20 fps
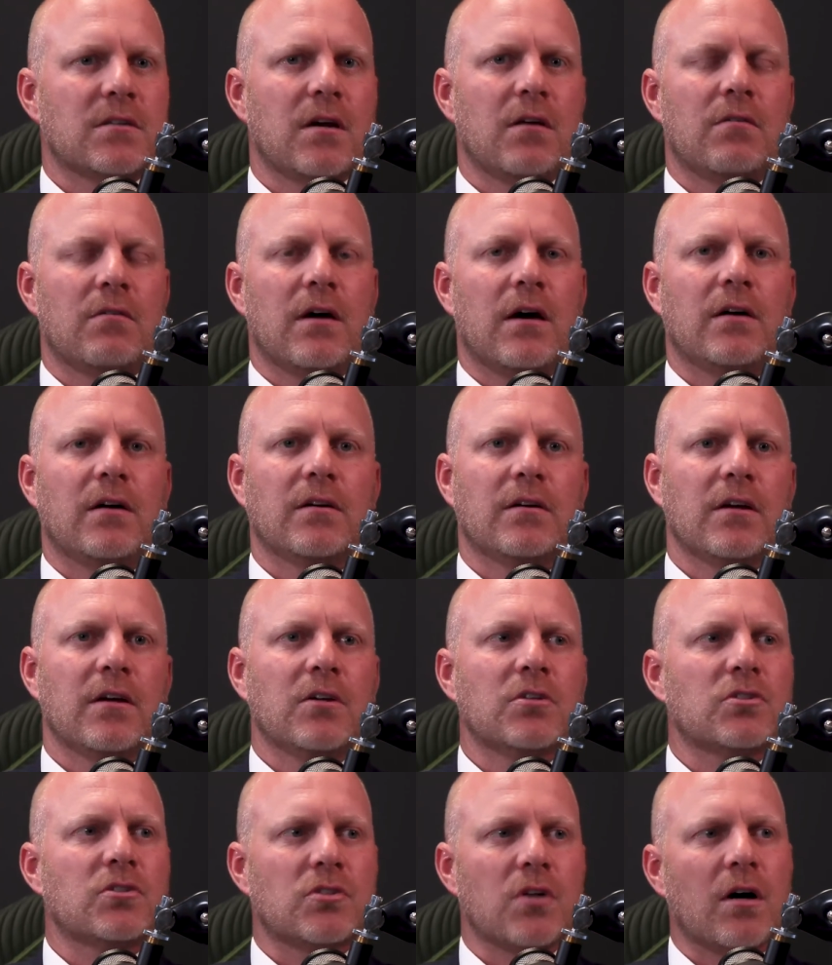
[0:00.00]
around
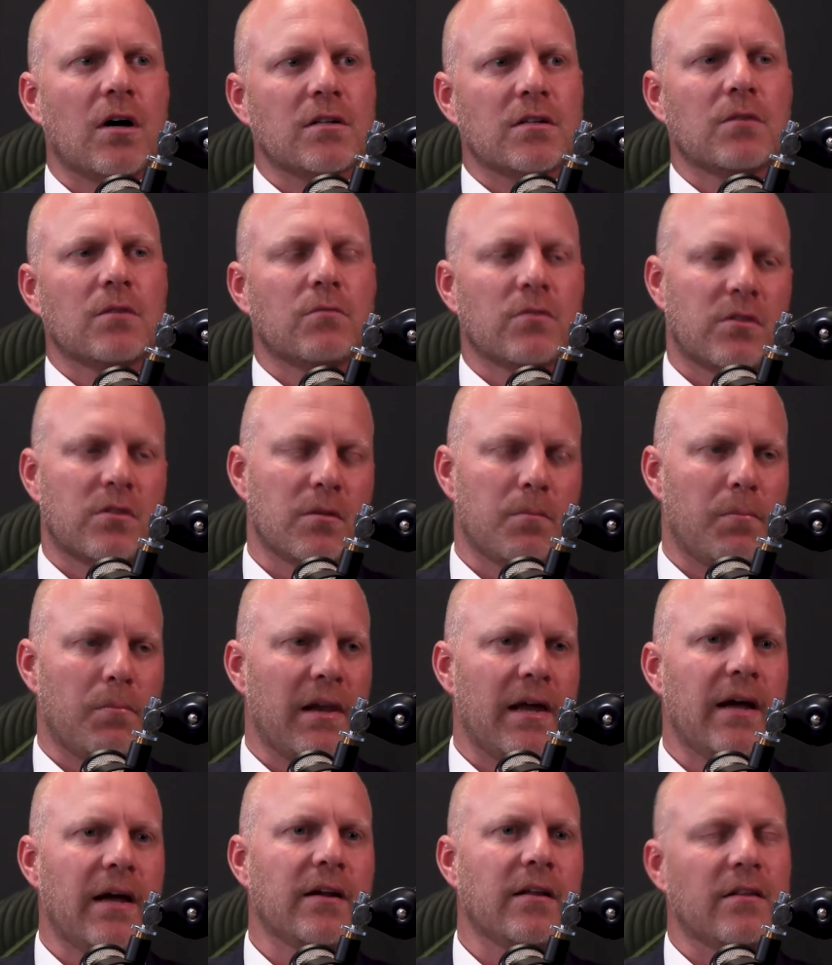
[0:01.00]
starting with the
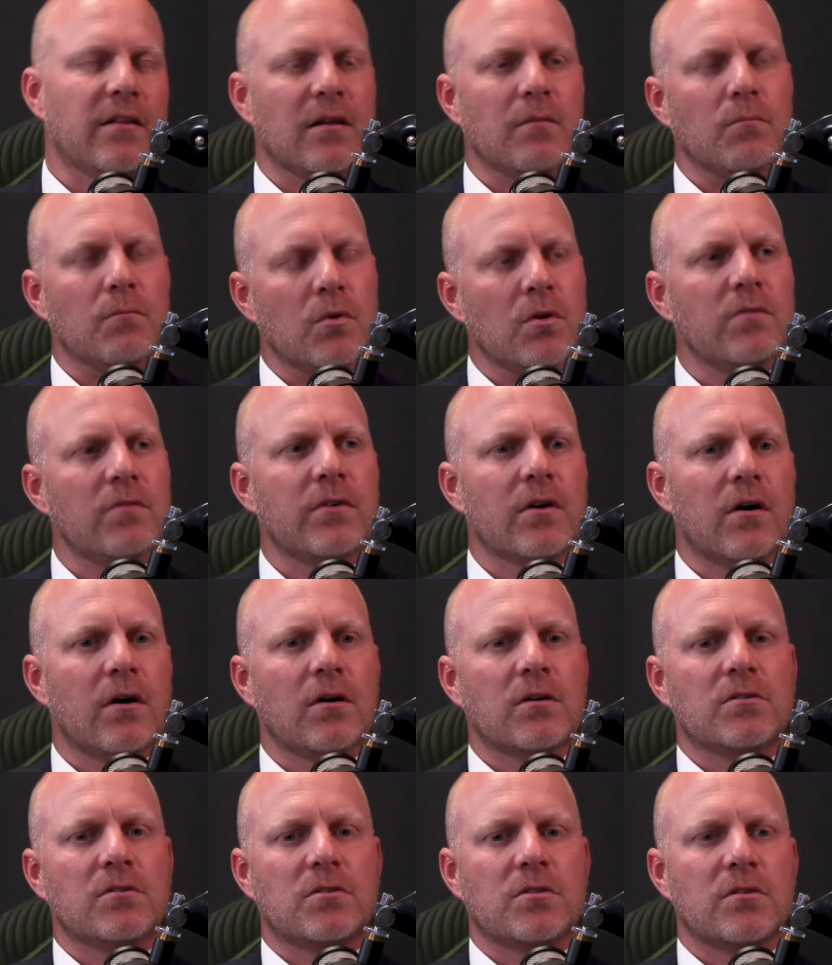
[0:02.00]
plan and then moving
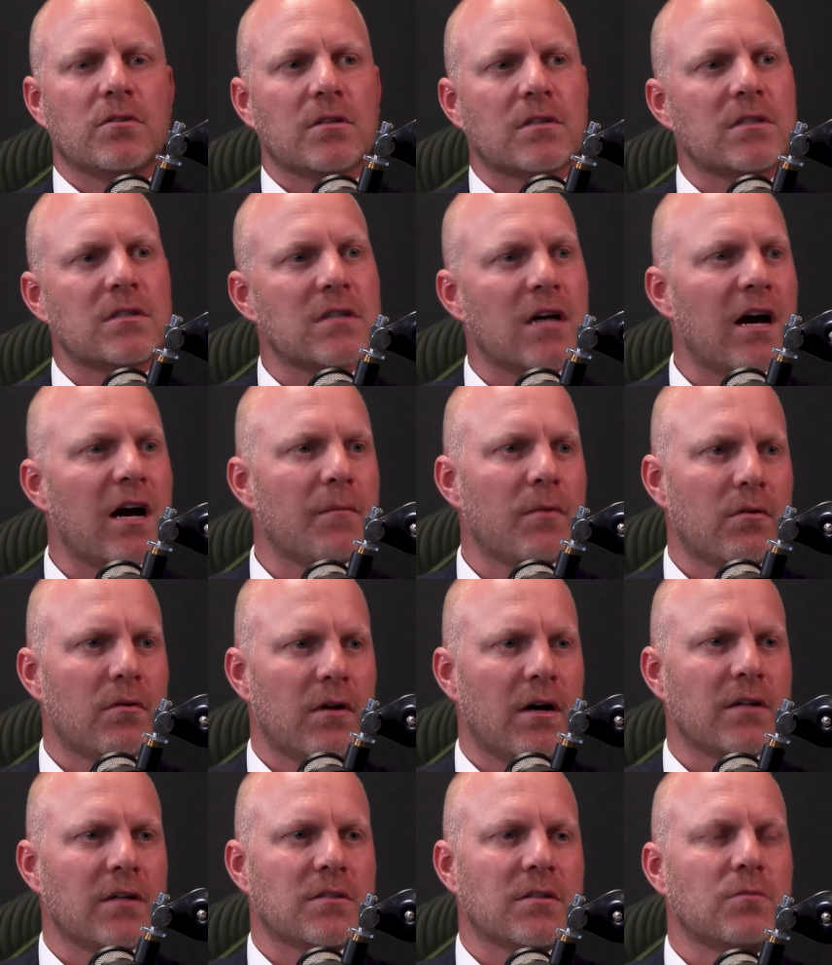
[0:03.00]
on to the time
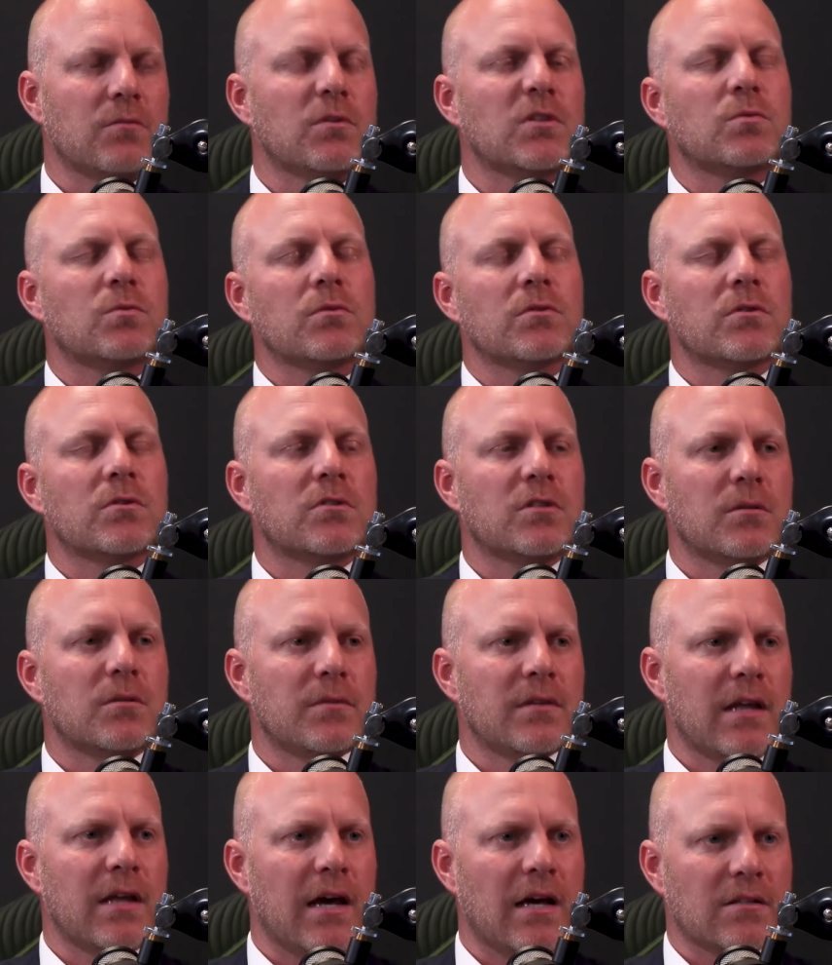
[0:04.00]
horizon, which will
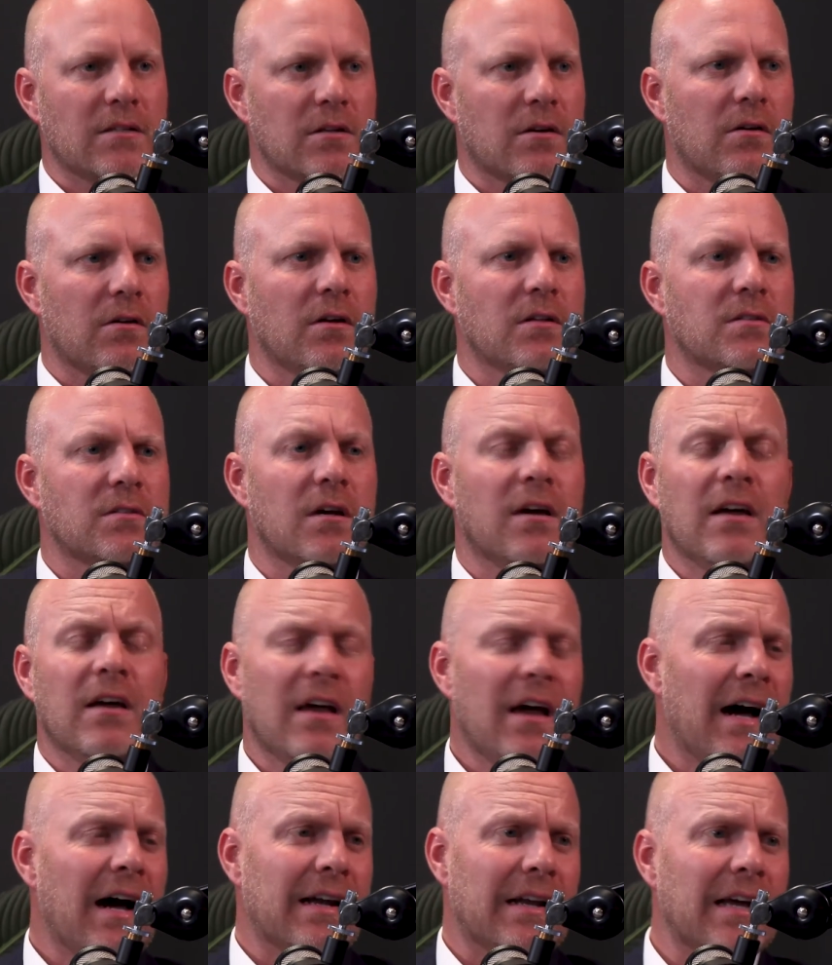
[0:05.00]
determine the asset class. So
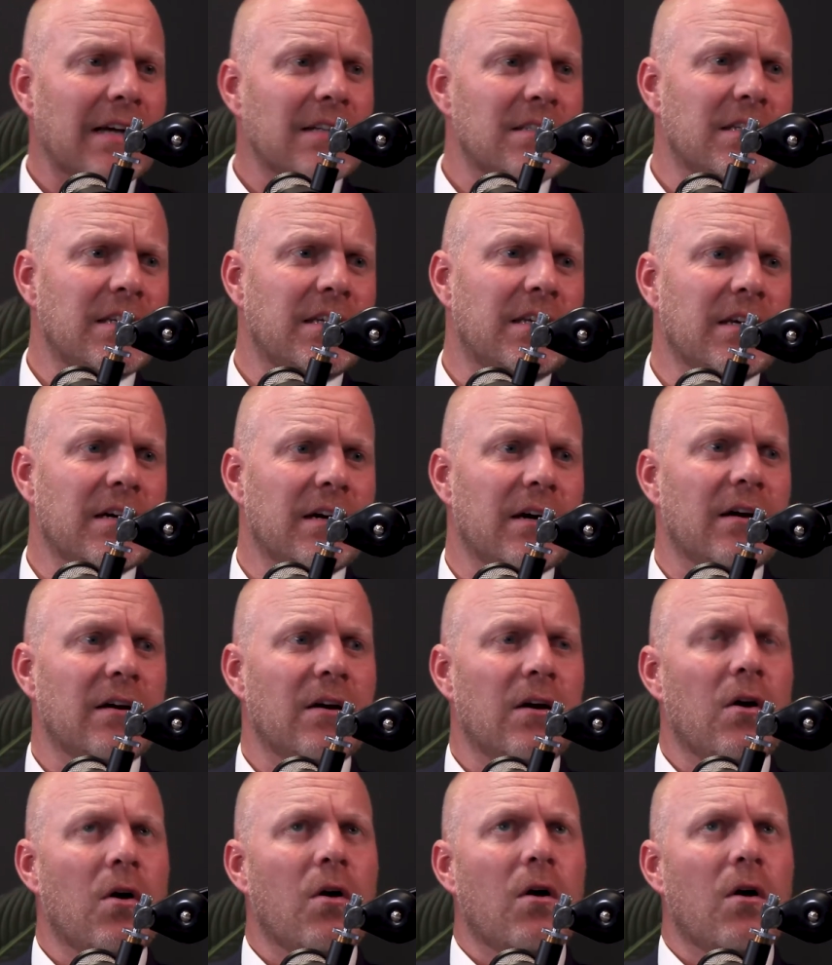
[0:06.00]
I'd like to hear,